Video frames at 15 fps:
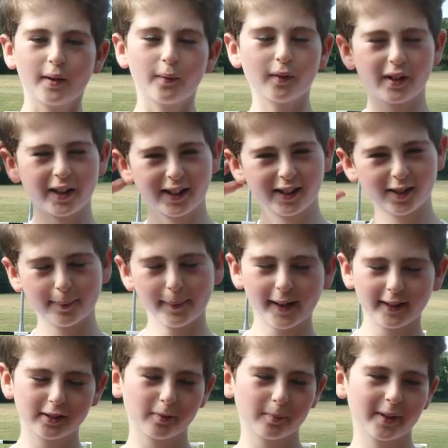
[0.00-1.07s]
What
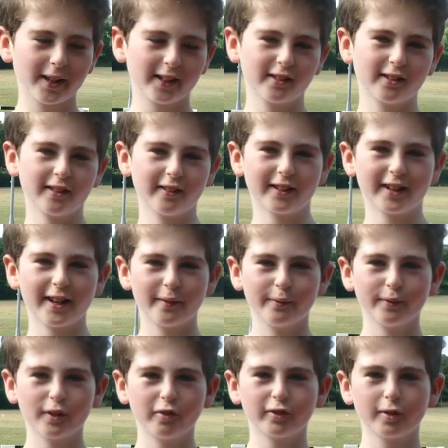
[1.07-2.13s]
inspired me to get
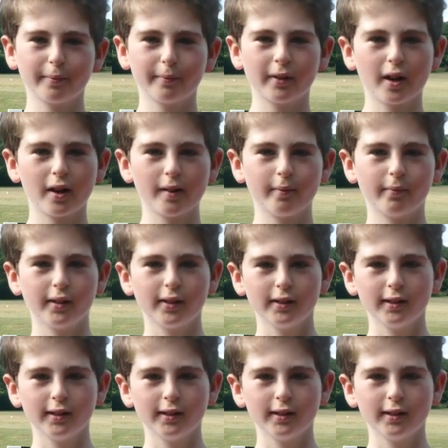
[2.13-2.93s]
involved in